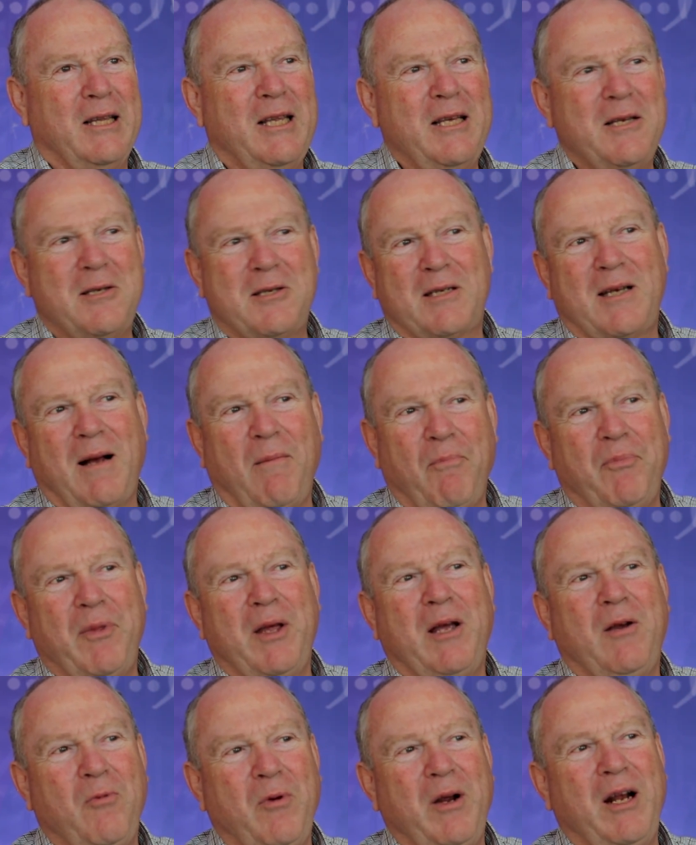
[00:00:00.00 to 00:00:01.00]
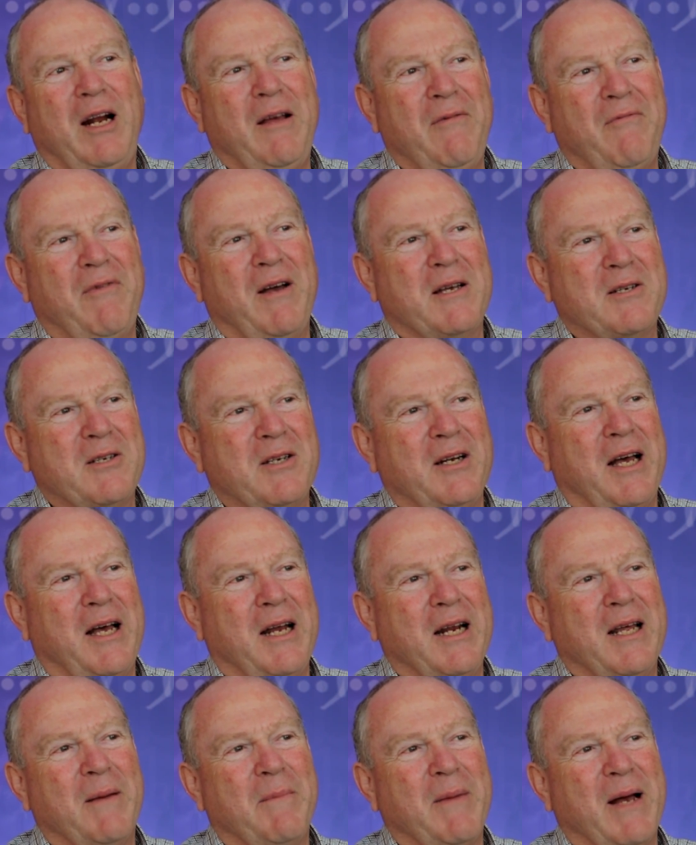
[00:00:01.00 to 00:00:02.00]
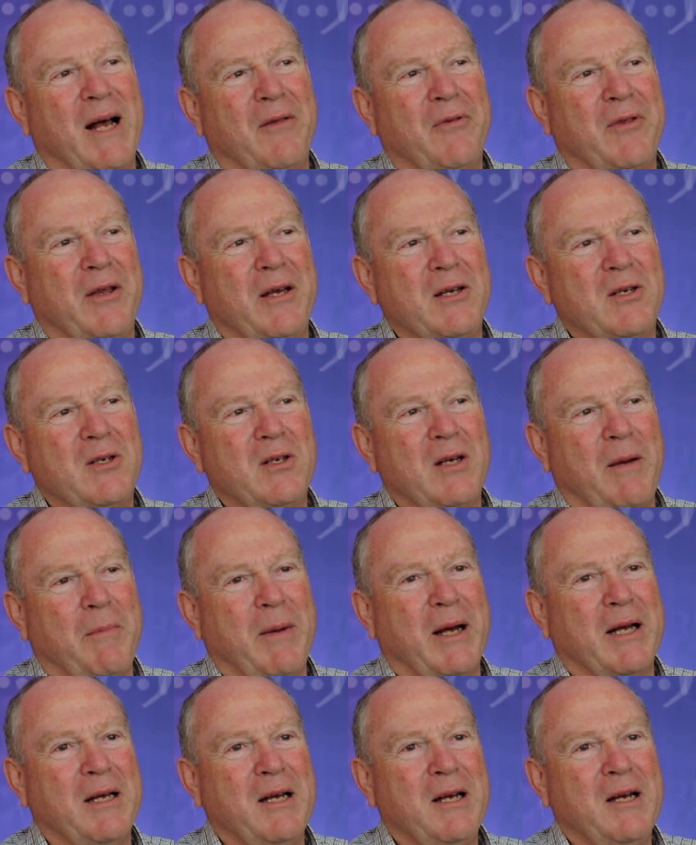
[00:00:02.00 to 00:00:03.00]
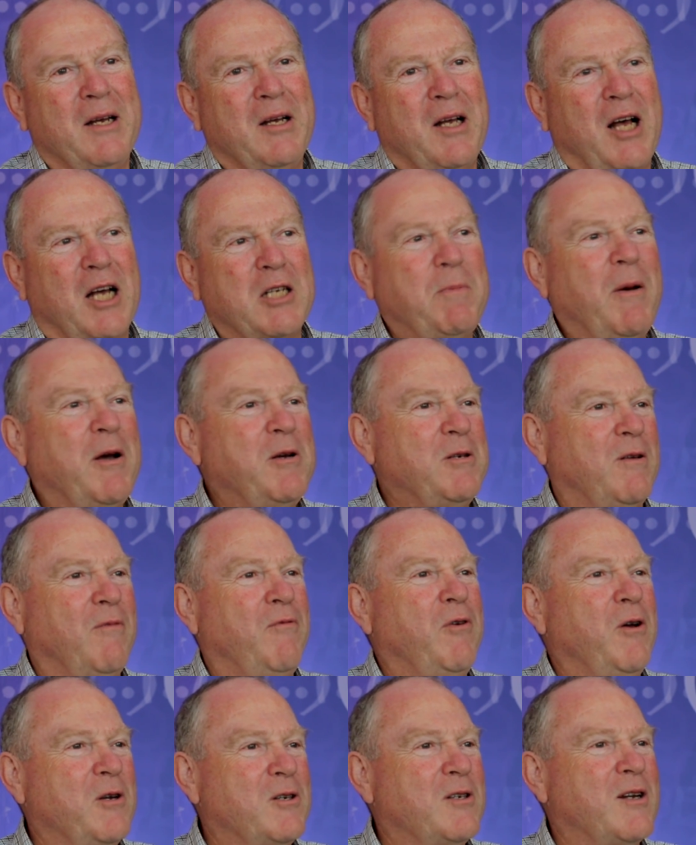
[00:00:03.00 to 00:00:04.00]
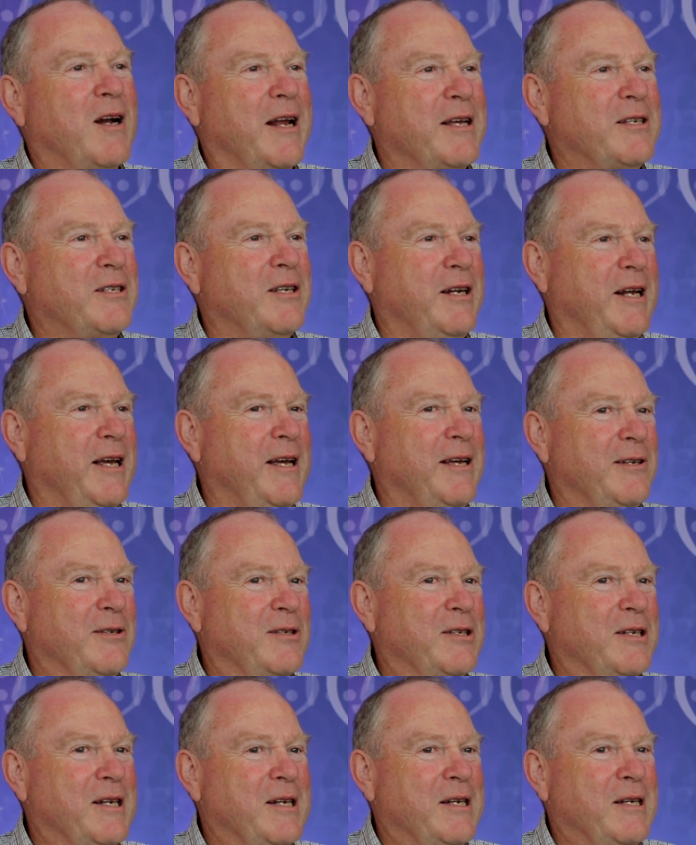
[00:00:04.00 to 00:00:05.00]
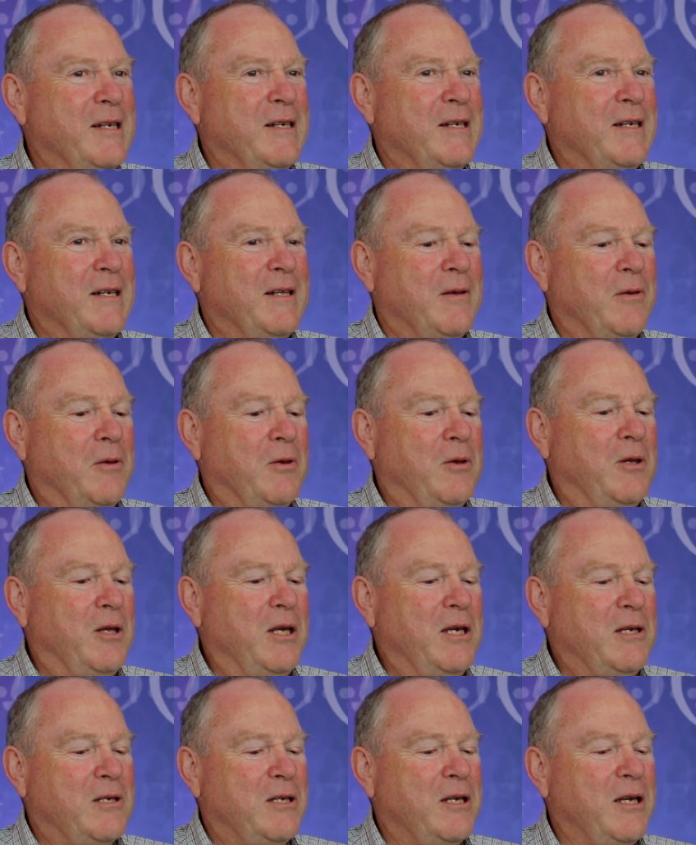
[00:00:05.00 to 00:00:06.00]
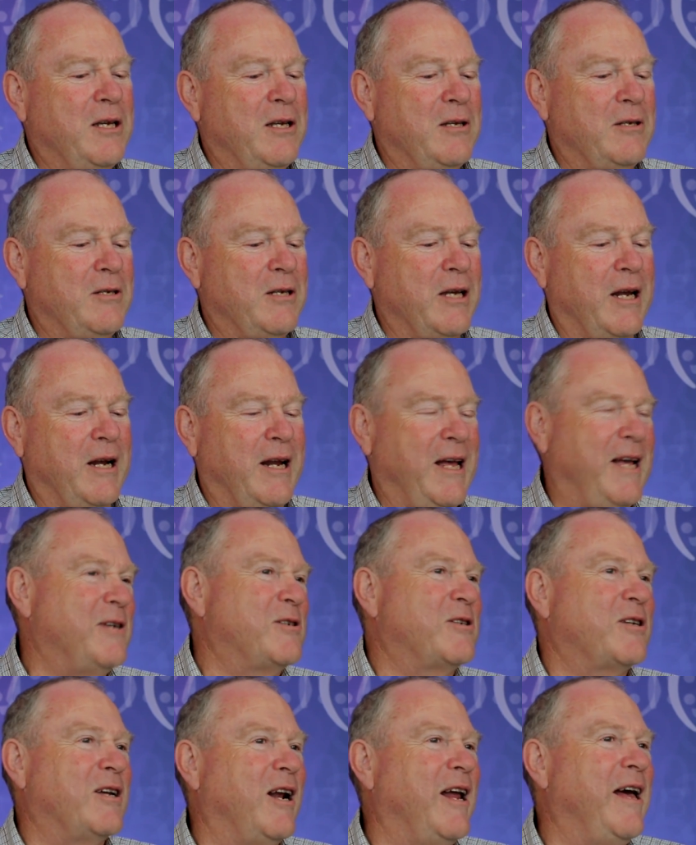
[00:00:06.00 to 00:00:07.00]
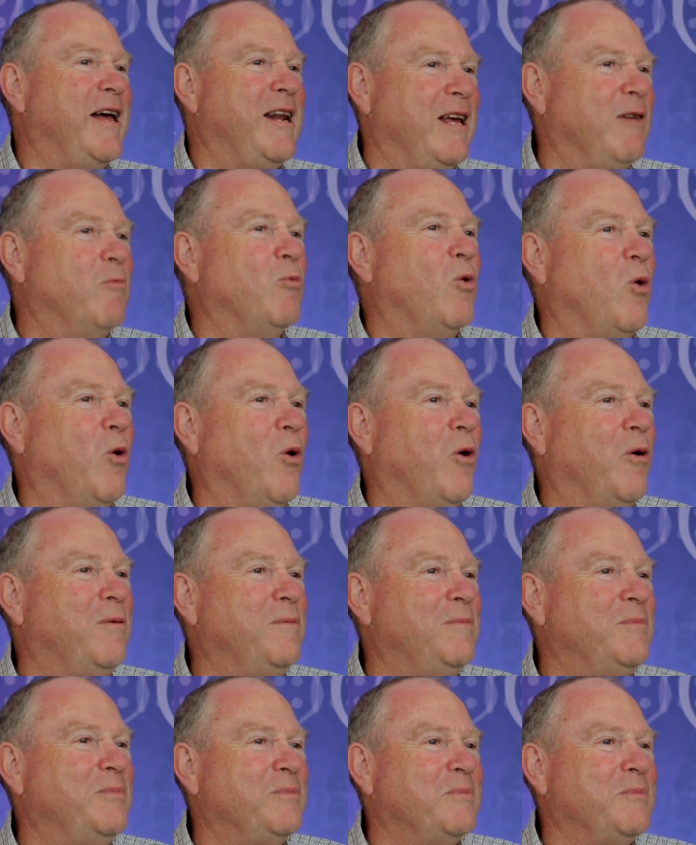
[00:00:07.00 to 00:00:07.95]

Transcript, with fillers: There's something really fascinating about this. I mean, I suppose the first lesson is this is an escalating war.